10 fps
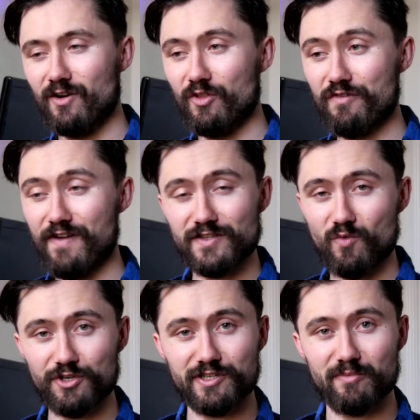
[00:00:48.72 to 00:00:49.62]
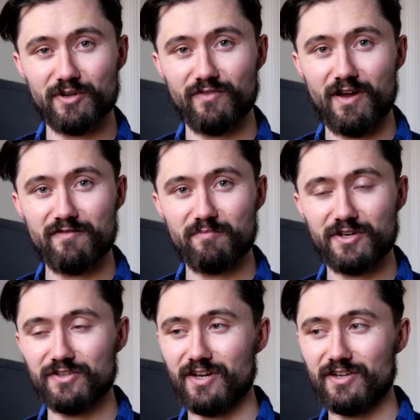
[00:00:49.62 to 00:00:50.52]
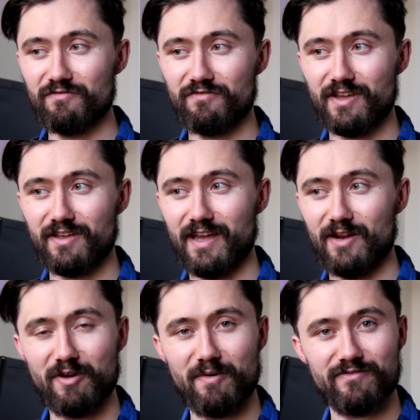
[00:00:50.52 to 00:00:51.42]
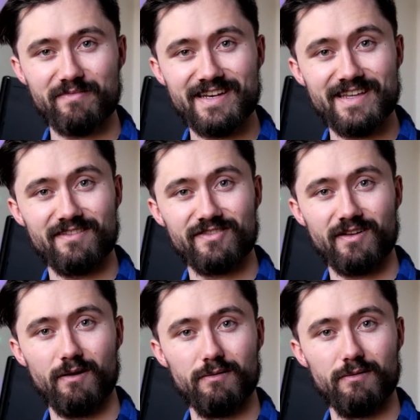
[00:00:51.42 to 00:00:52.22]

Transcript: Although thanks for watching The Book of Life, because I don't think anyone apart from me did, so